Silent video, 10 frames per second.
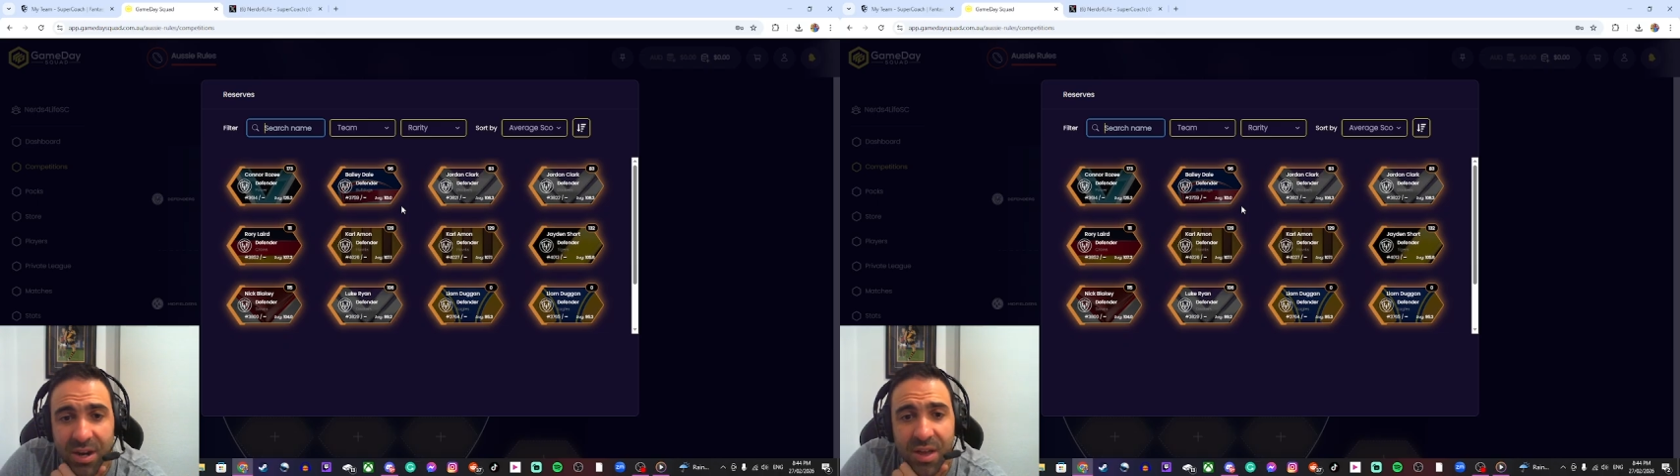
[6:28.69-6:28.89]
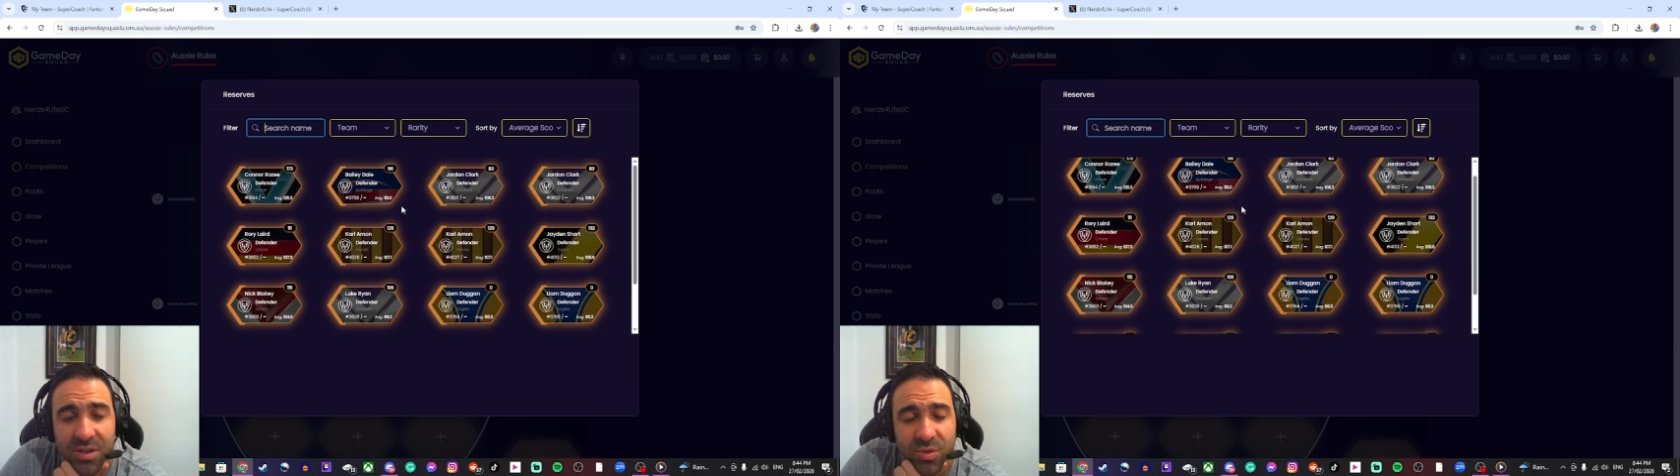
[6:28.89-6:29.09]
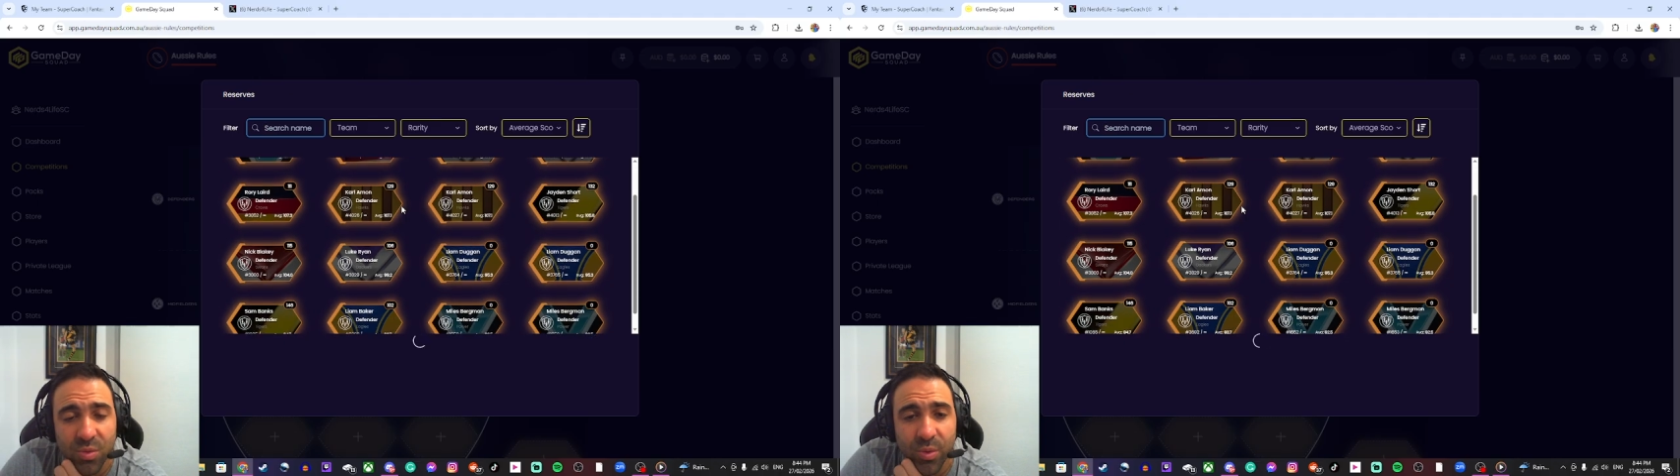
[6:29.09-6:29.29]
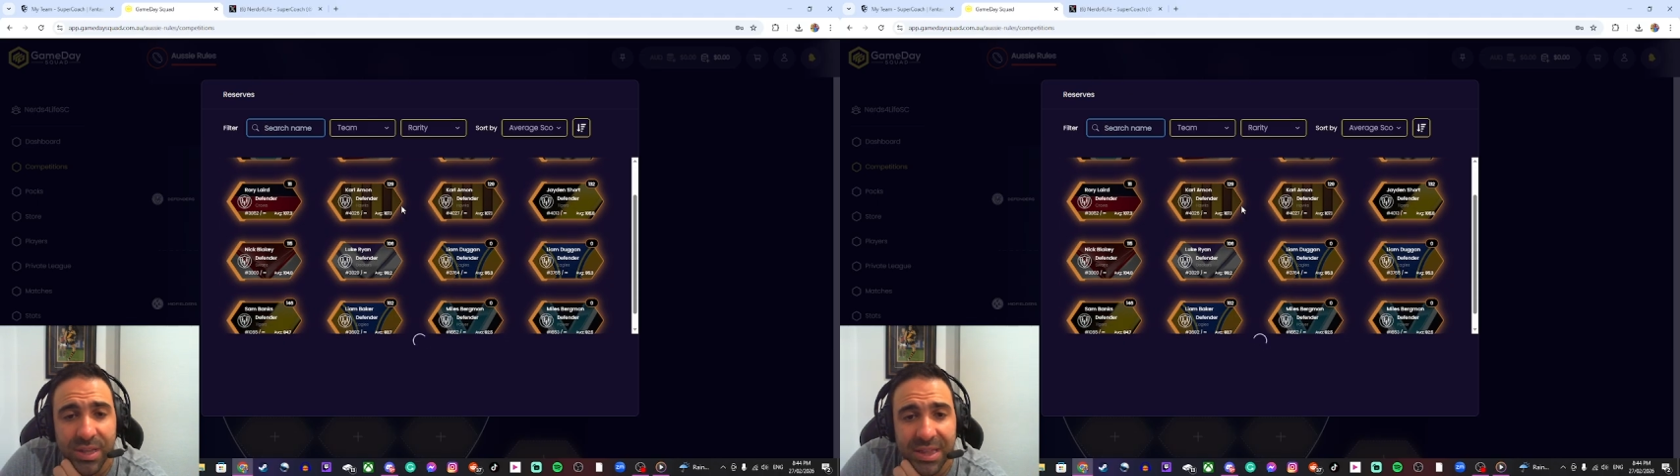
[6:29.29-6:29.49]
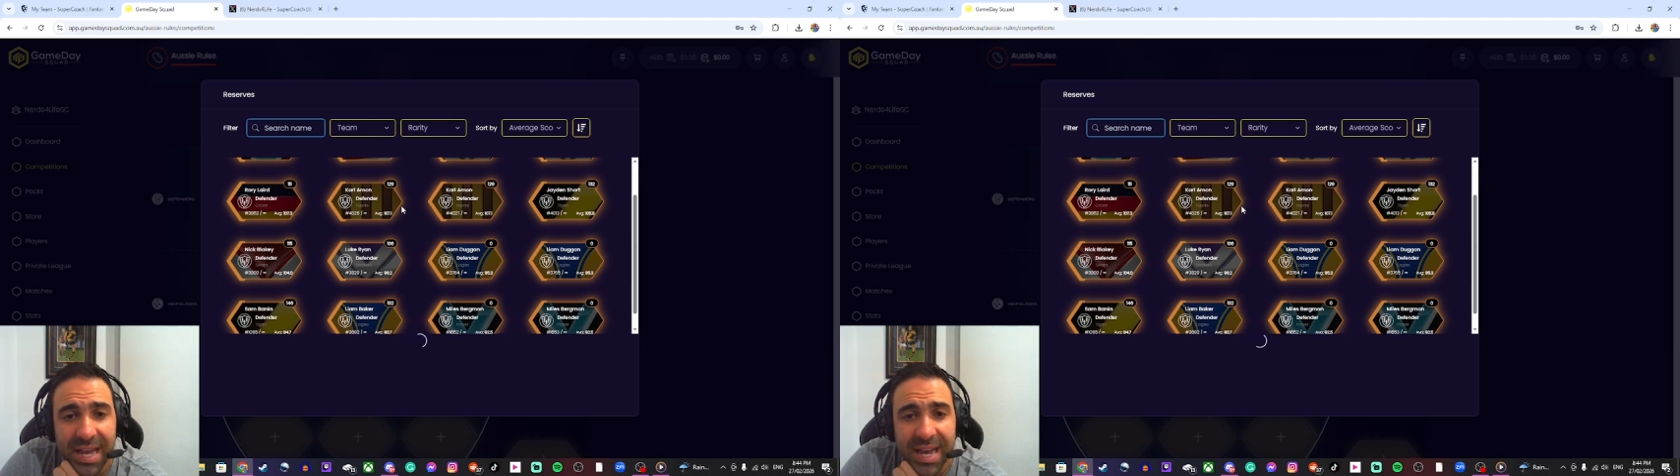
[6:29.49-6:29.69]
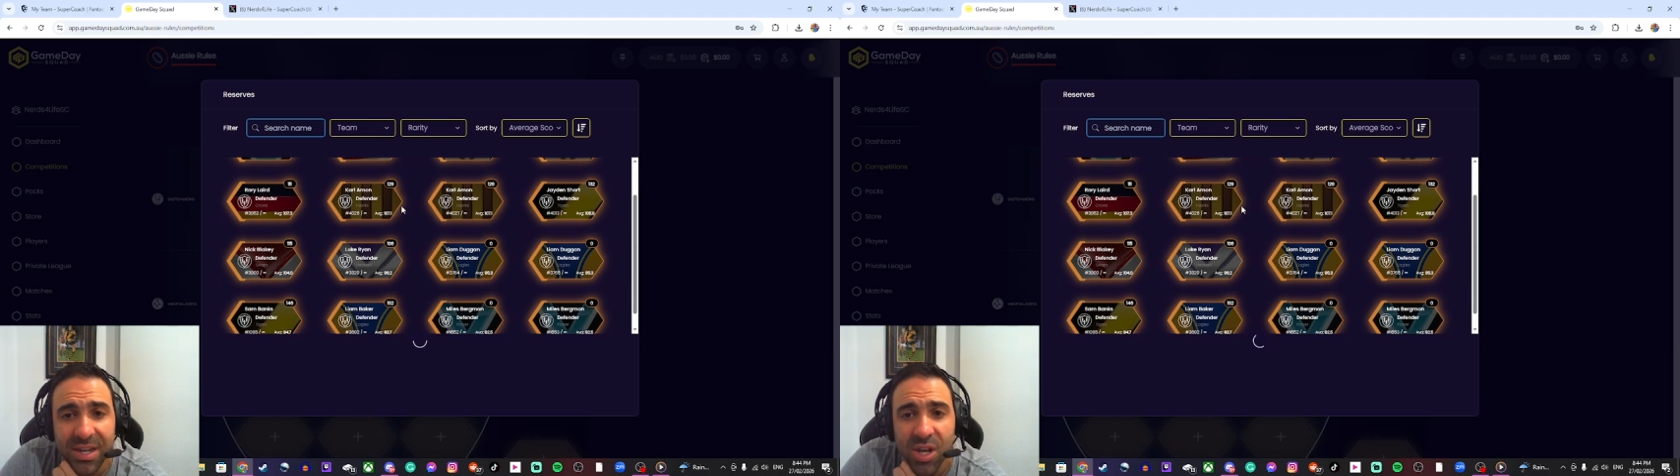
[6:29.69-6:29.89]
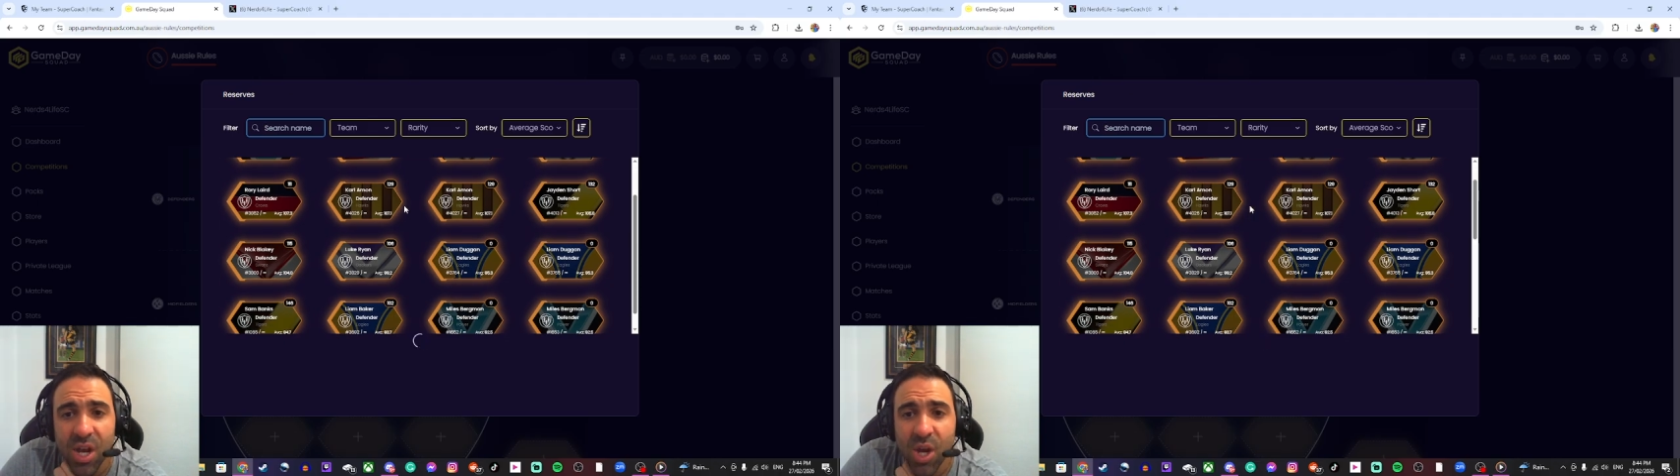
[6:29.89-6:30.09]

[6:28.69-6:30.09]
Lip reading: neither is Rory Laird.